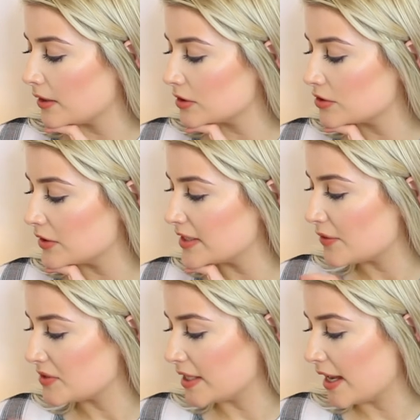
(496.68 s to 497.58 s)
So this
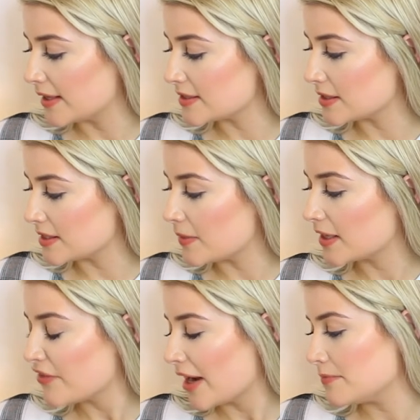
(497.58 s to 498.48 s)
obviously has the
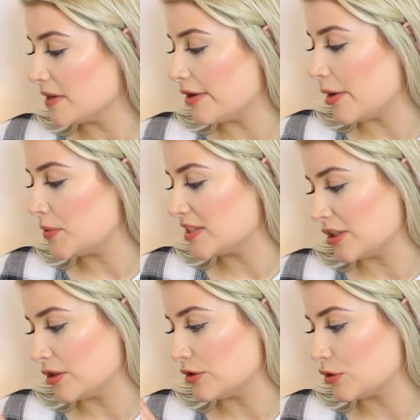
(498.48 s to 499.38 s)
magnifying mirror and
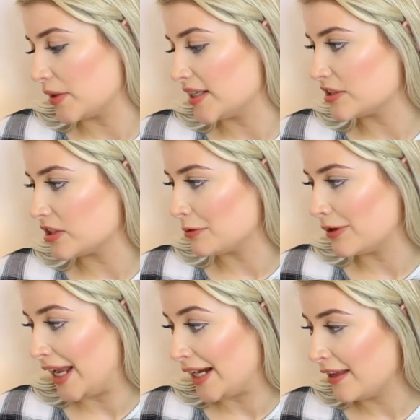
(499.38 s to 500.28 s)
precision tweezer
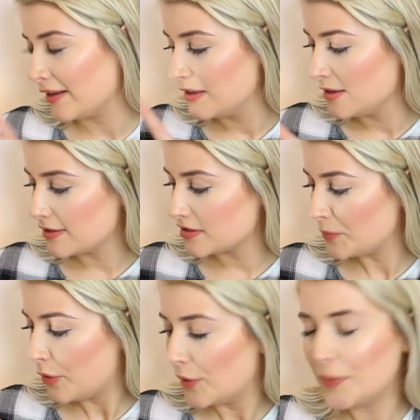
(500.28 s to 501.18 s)
duo in it. So
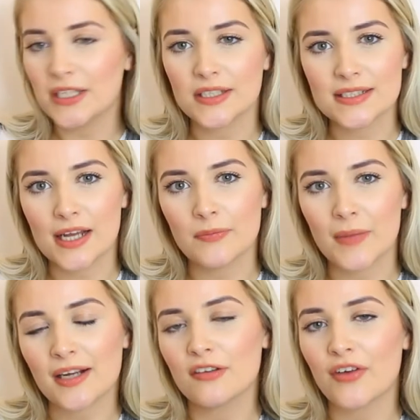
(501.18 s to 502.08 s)
I'm hoping that this kind of
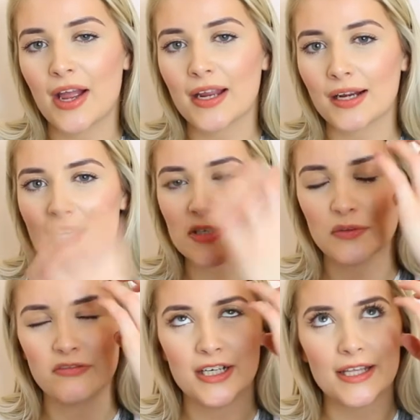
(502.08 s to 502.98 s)
magnifying glass
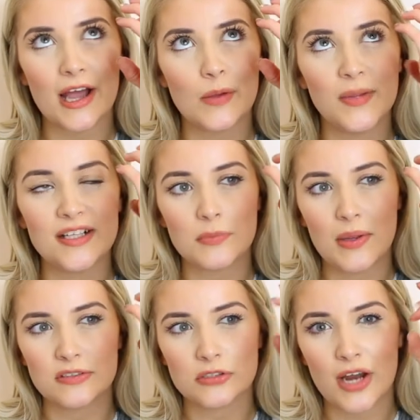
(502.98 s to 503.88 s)
will really help me to be
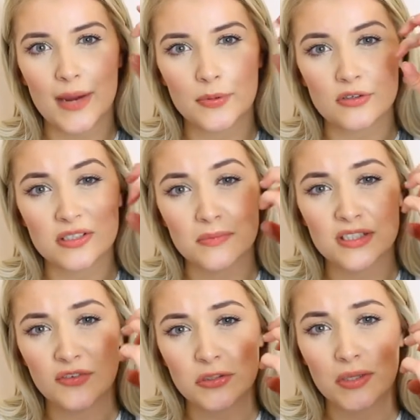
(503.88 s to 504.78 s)
able to try and put some
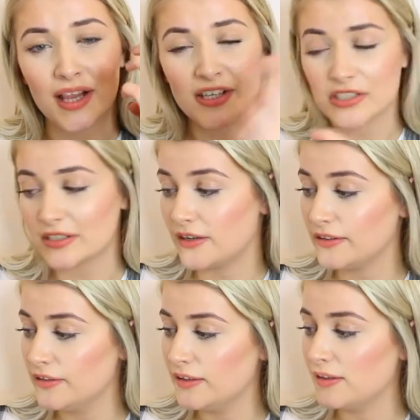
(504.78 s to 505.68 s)
individual eyelashes
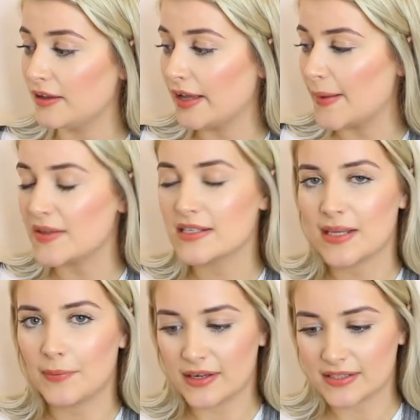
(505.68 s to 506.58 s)
on and
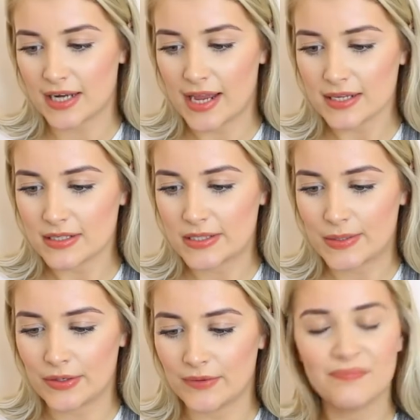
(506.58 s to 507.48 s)
see what it's like.
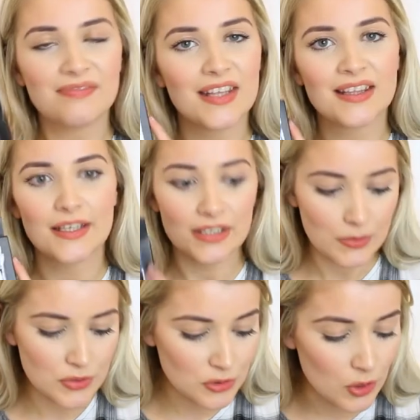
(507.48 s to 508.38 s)
So thank
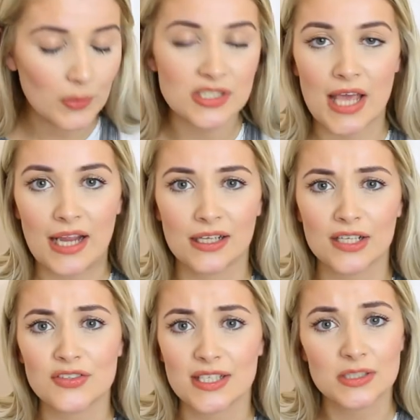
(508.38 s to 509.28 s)
you so much,
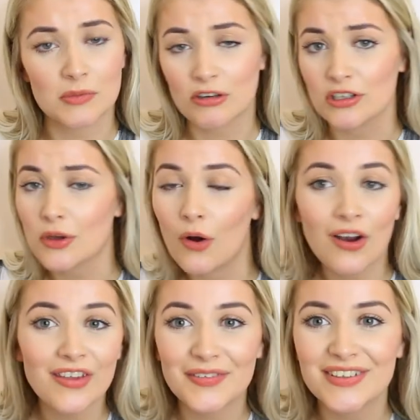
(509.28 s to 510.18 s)
Technic, for sending me across
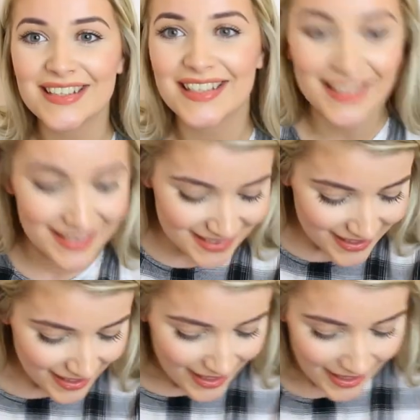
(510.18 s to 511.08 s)
all them goodies.
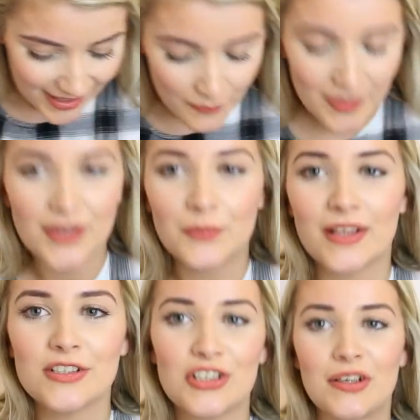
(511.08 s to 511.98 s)
Like, I've been
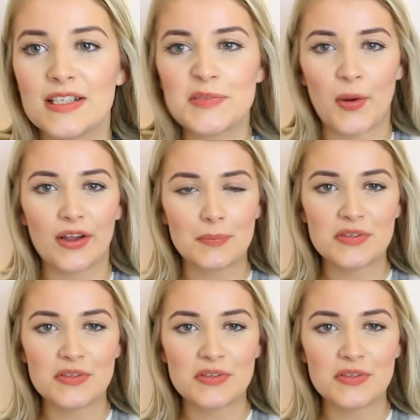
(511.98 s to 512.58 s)
well and truly spoiled.